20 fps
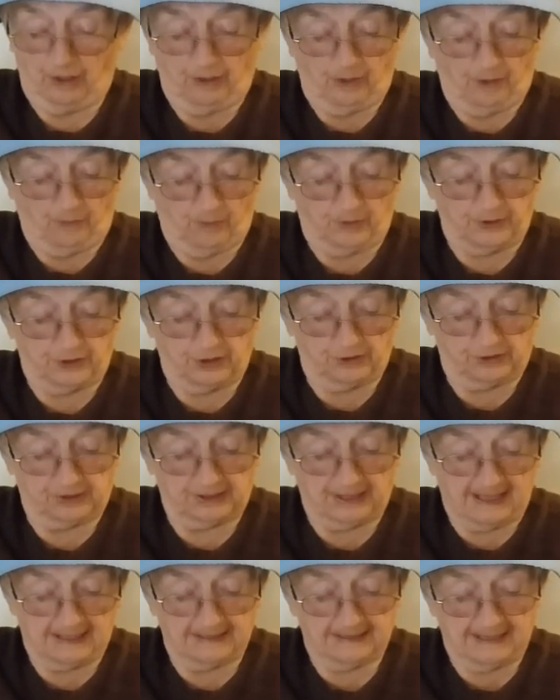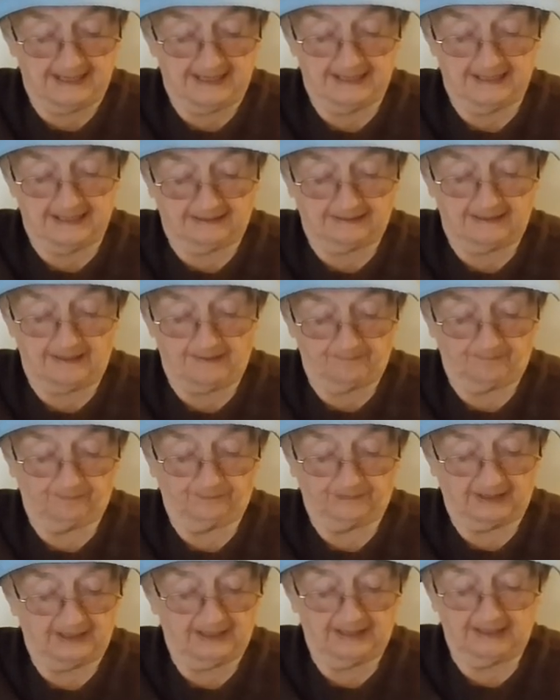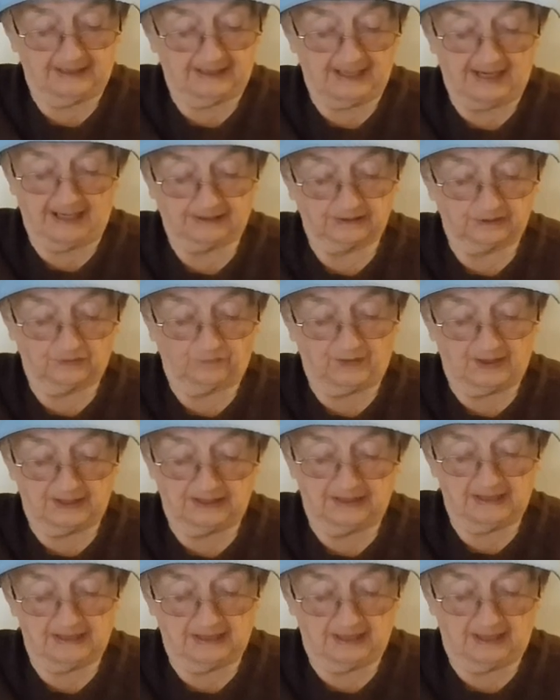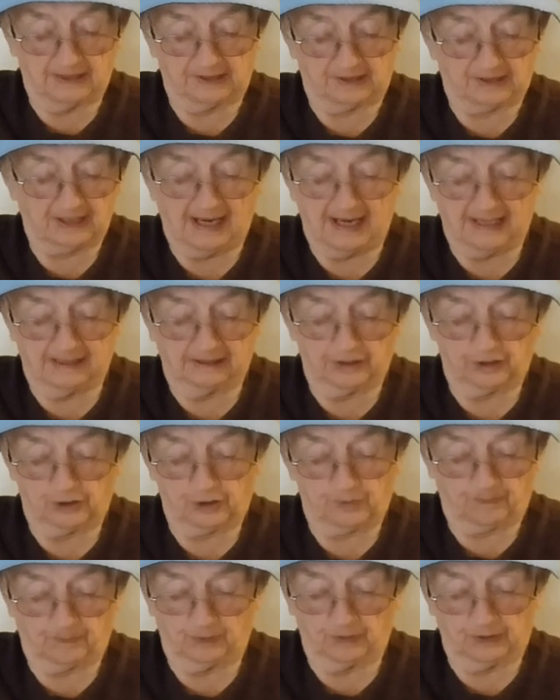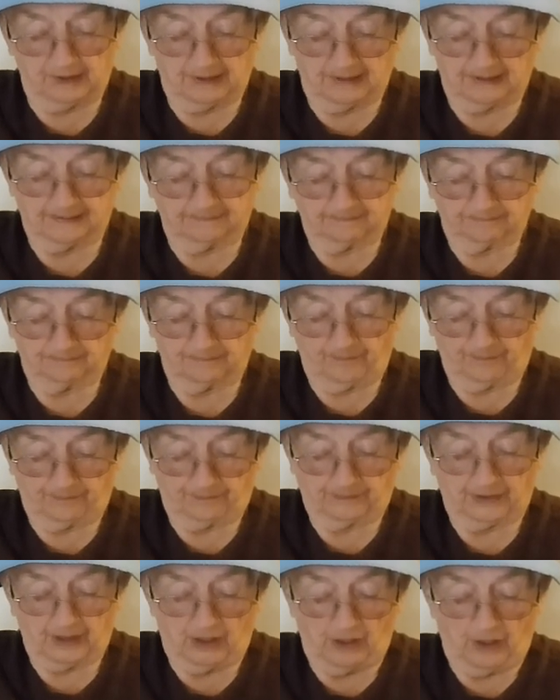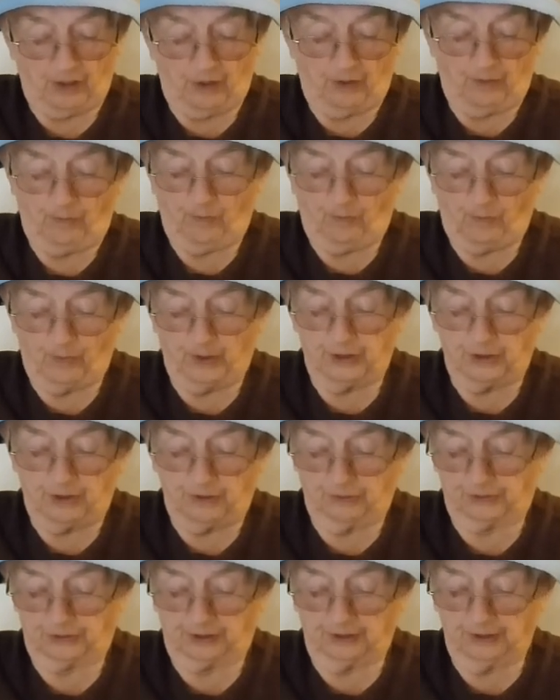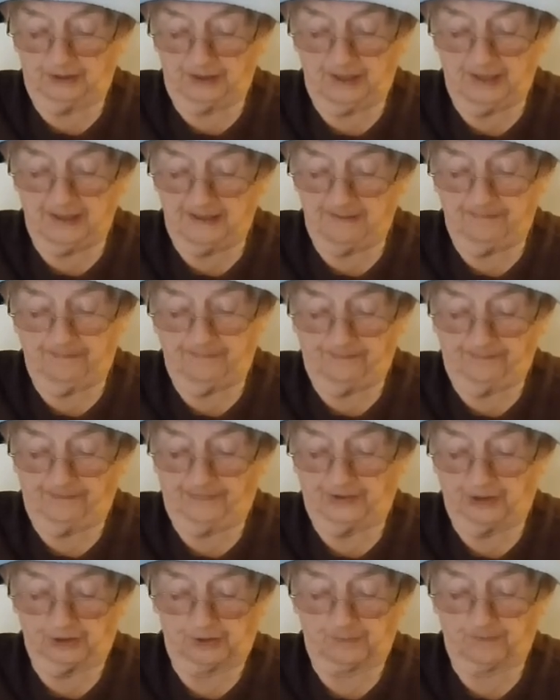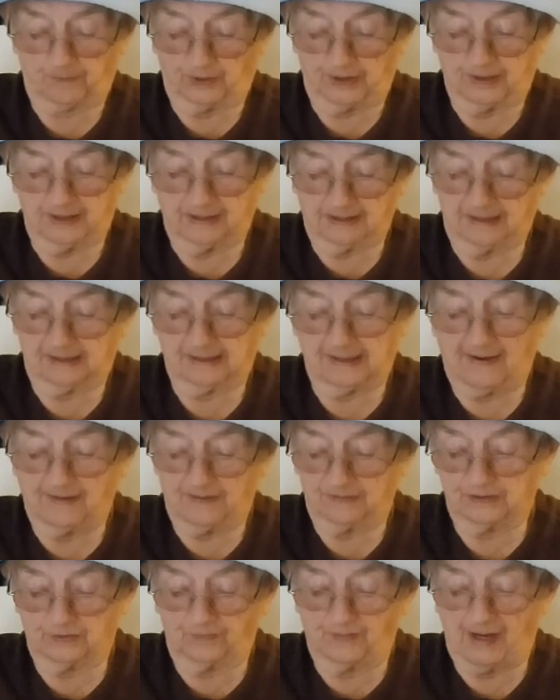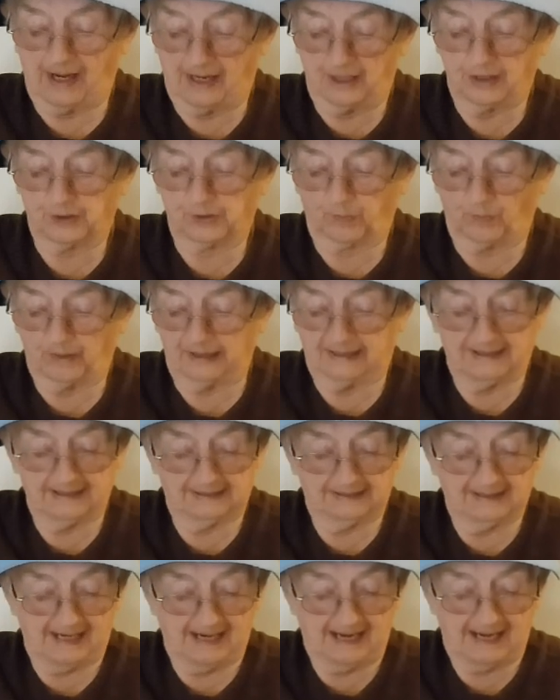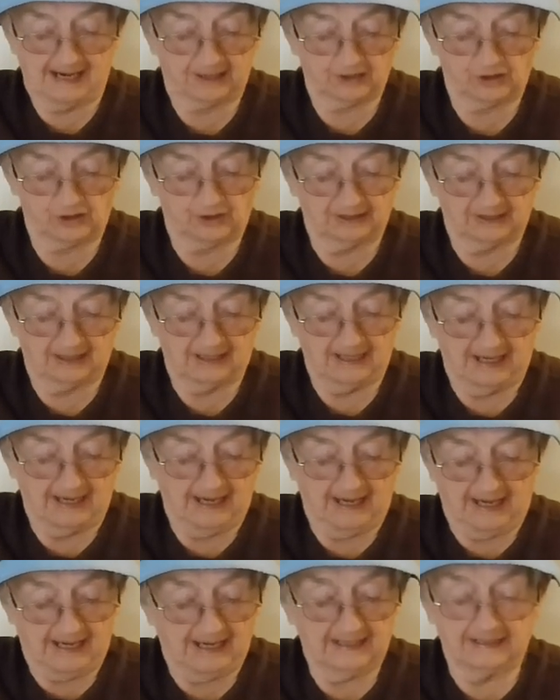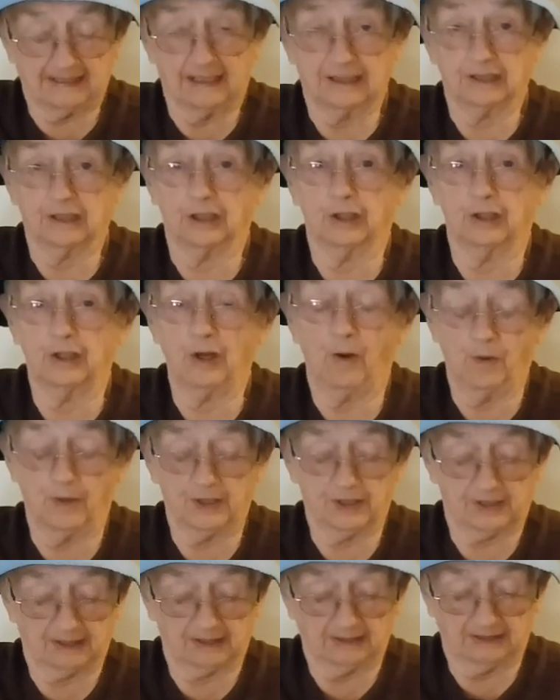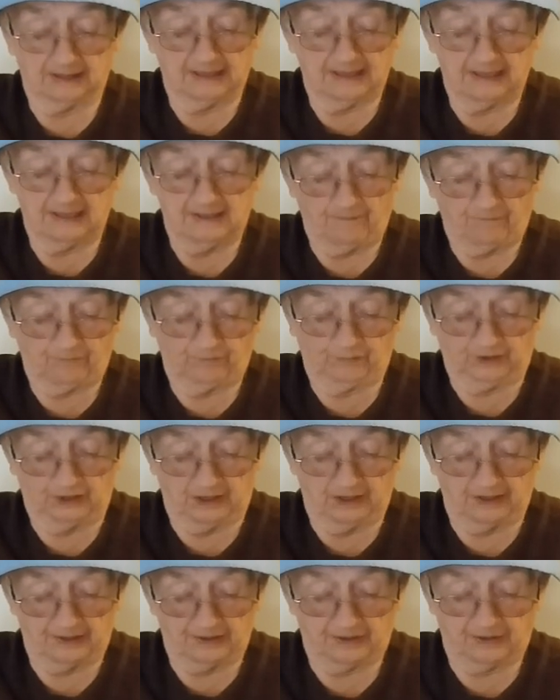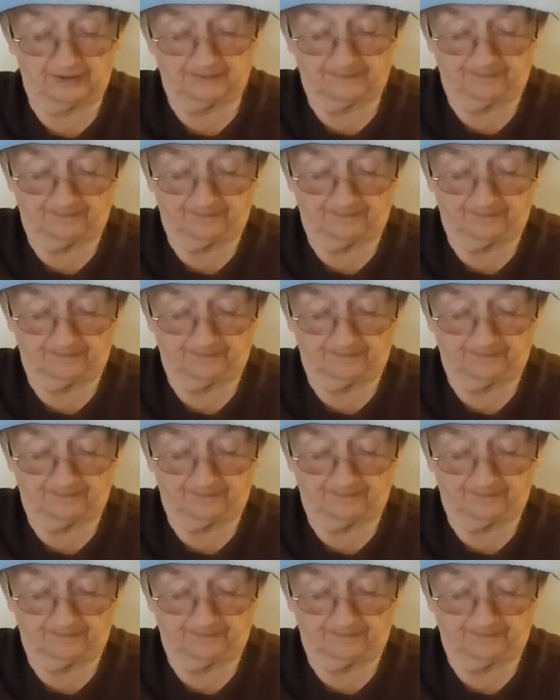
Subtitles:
When you sat down, it activated a silent spring. When you stood up, the spring device went into action and it noisily flushed.